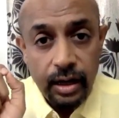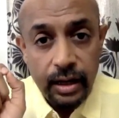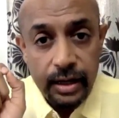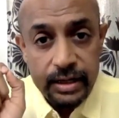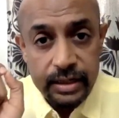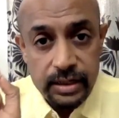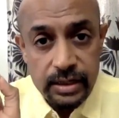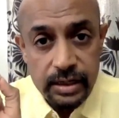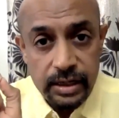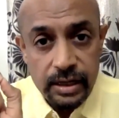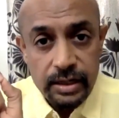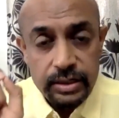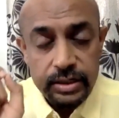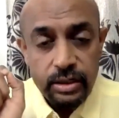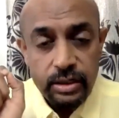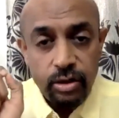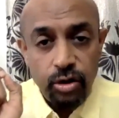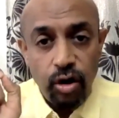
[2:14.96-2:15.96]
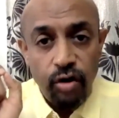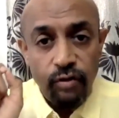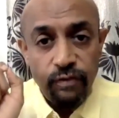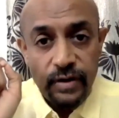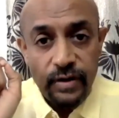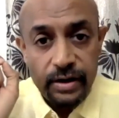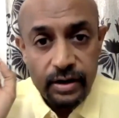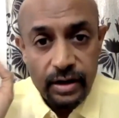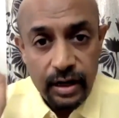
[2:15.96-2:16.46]
an indication
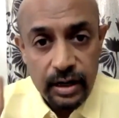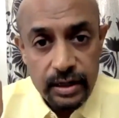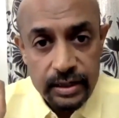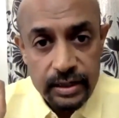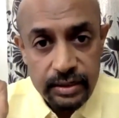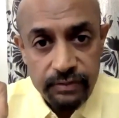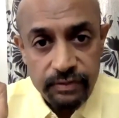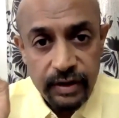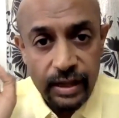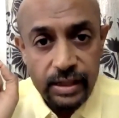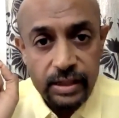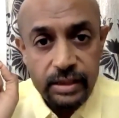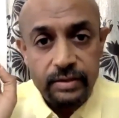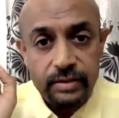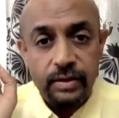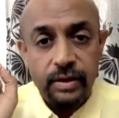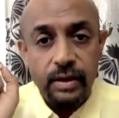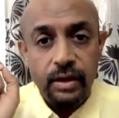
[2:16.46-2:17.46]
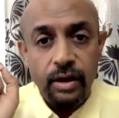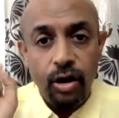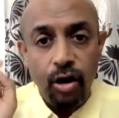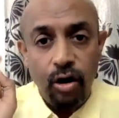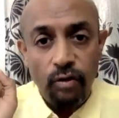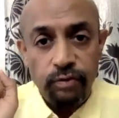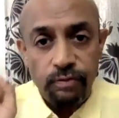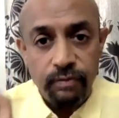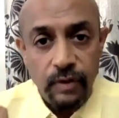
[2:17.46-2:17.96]
of a relative health
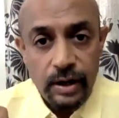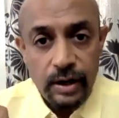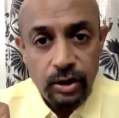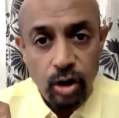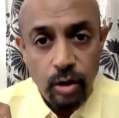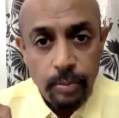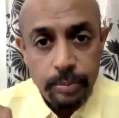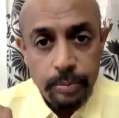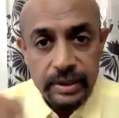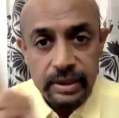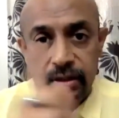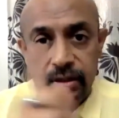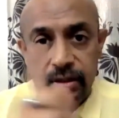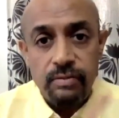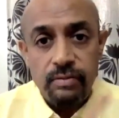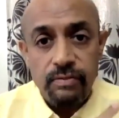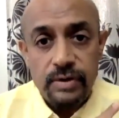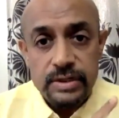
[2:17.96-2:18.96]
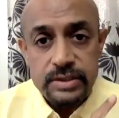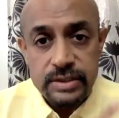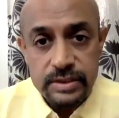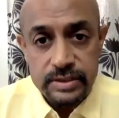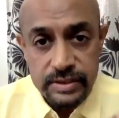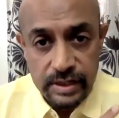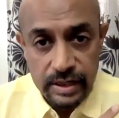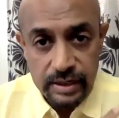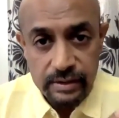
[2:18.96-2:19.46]
of one optic nerve
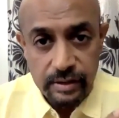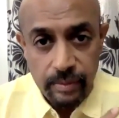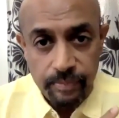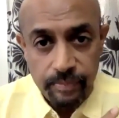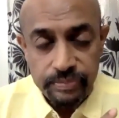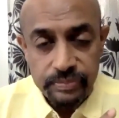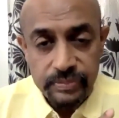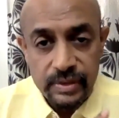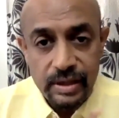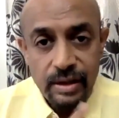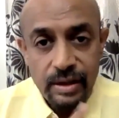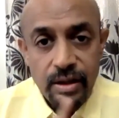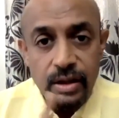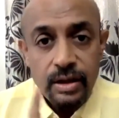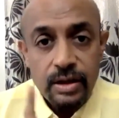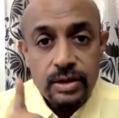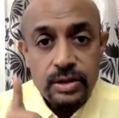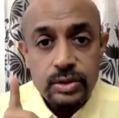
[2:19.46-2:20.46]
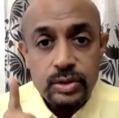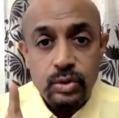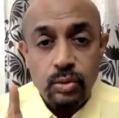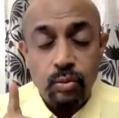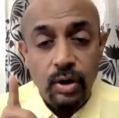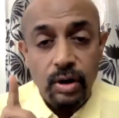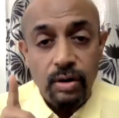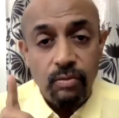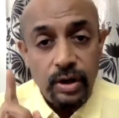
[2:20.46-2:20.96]
versus the other. So
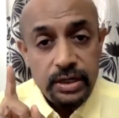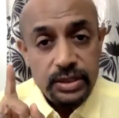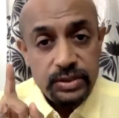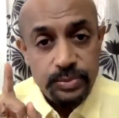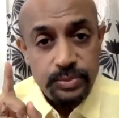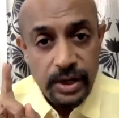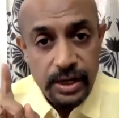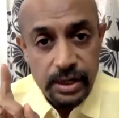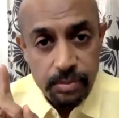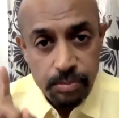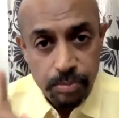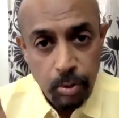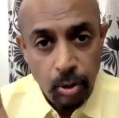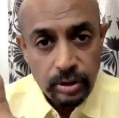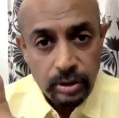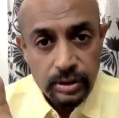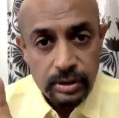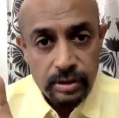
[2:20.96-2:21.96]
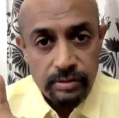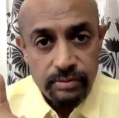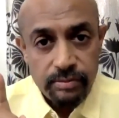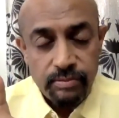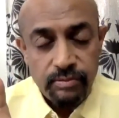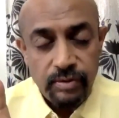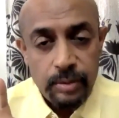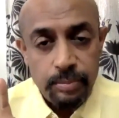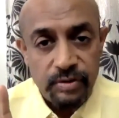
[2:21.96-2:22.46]
what is very important
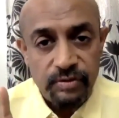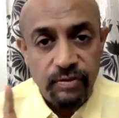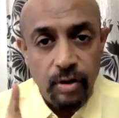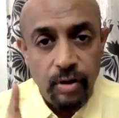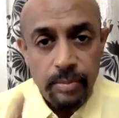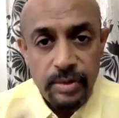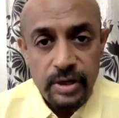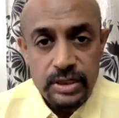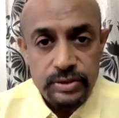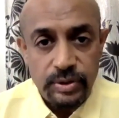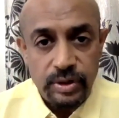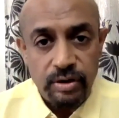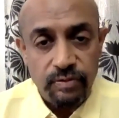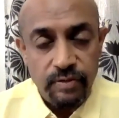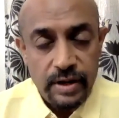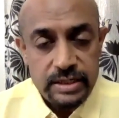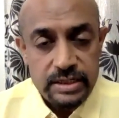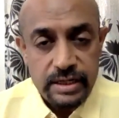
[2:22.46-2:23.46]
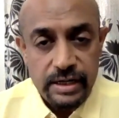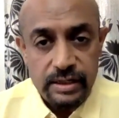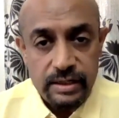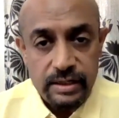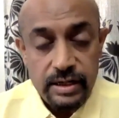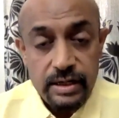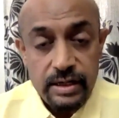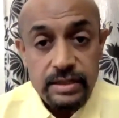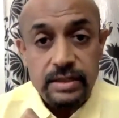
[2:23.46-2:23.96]
while performing a swinging
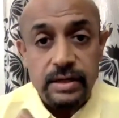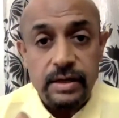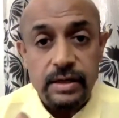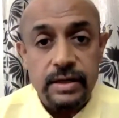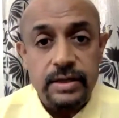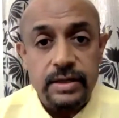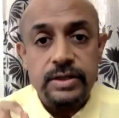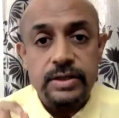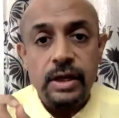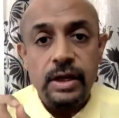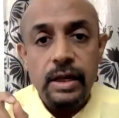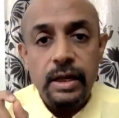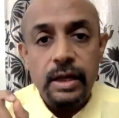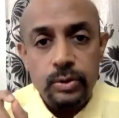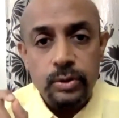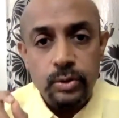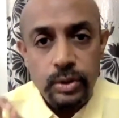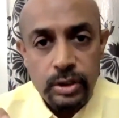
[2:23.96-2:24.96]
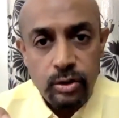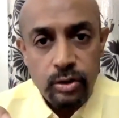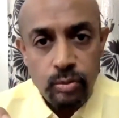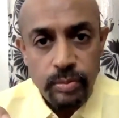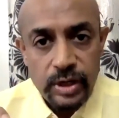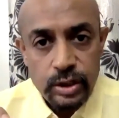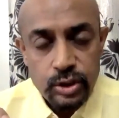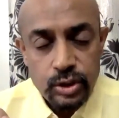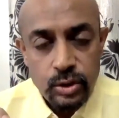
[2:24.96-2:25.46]
flashlight test is you need to
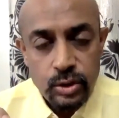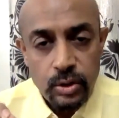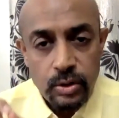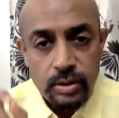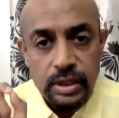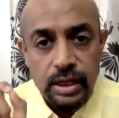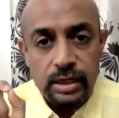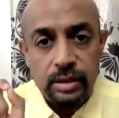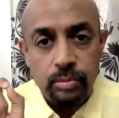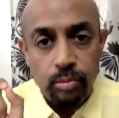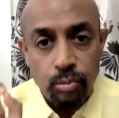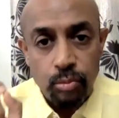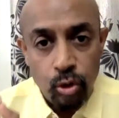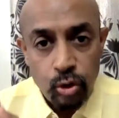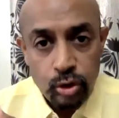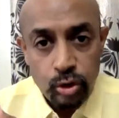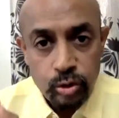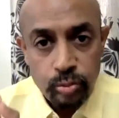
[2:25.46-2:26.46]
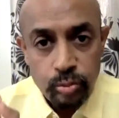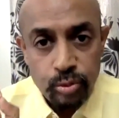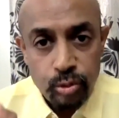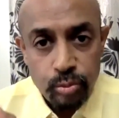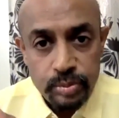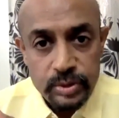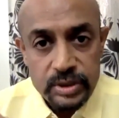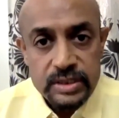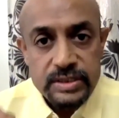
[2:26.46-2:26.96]
make sure that both
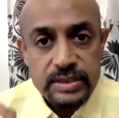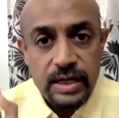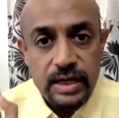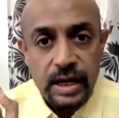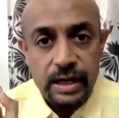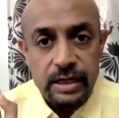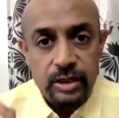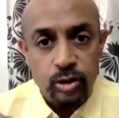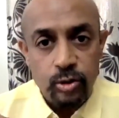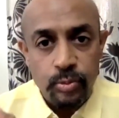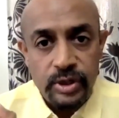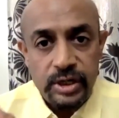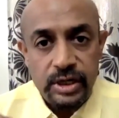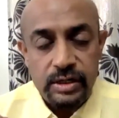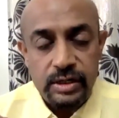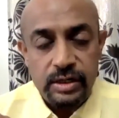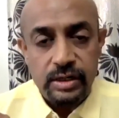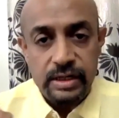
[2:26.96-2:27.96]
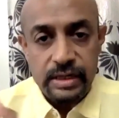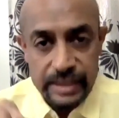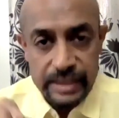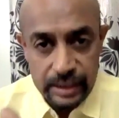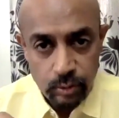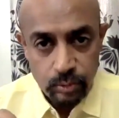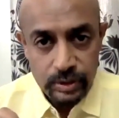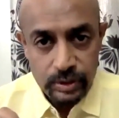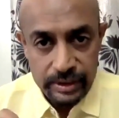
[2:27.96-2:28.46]
pupils are illuminated
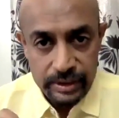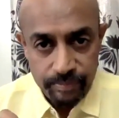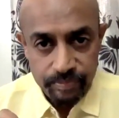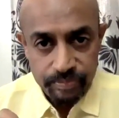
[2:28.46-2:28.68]
equally.